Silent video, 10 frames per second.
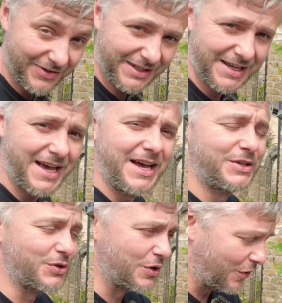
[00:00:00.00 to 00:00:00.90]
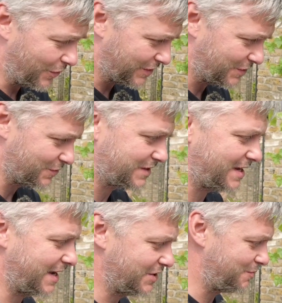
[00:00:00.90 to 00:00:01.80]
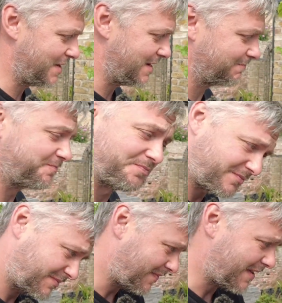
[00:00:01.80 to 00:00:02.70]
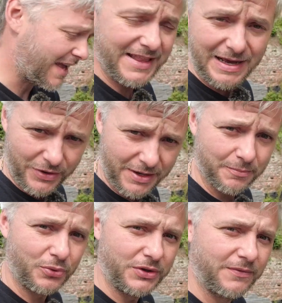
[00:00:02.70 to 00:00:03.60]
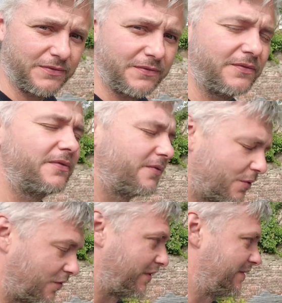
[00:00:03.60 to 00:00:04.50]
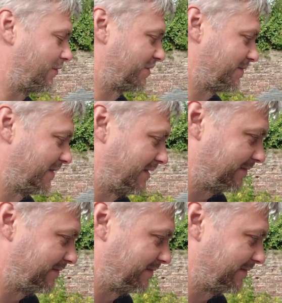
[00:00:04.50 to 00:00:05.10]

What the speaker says: it to go into stage B, and then we can put the full reinforcement.